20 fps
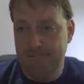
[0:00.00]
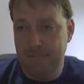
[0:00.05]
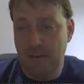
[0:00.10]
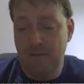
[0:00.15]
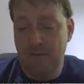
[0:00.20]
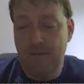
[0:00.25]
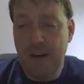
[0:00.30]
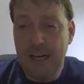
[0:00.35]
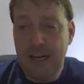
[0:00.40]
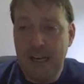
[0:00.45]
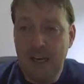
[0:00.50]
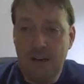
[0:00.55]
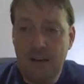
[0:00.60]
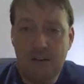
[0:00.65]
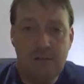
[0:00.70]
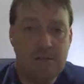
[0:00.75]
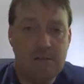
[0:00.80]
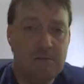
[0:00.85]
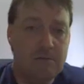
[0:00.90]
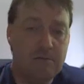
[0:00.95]

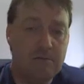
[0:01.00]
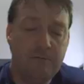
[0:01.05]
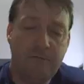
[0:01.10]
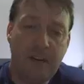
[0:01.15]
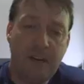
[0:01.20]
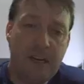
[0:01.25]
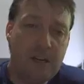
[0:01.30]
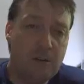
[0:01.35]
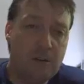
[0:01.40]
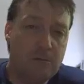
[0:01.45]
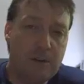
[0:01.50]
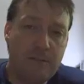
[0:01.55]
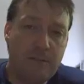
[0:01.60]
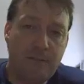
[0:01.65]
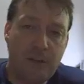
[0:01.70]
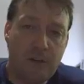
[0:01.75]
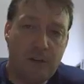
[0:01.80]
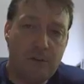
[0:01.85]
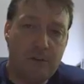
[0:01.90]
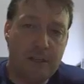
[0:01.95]
Video
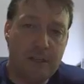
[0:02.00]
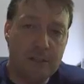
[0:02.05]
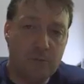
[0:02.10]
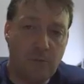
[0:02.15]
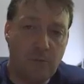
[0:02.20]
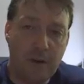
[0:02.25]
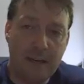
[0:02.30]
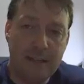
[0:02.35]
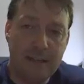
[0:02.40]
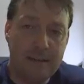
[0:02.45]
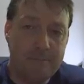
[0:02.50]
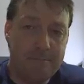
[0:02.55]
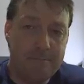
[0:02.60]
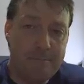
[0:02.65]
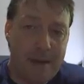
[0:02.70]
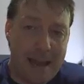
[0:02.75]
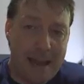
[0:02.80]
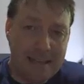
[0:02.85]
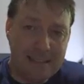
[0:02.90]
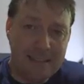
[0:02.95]
review is one of the
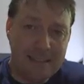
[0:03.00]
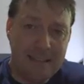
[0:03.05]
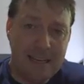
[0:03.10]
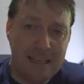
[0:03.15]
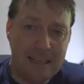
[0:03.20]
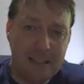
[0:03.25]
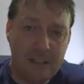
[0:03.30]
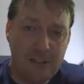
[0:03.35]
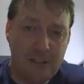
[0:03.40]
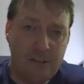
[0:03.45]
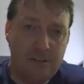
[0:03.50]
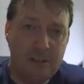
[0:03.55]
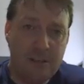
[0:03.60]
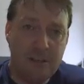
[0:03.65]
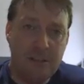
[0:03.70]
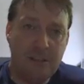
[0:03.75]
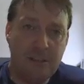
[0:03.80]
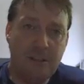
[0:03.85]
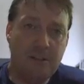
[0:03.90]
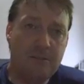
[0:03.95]
best things that you
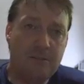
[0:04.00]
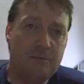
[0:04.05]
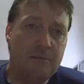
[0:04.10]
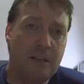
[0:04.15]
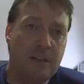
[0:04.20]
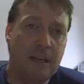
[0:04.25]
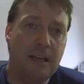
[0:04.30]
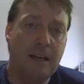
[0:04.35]
can do.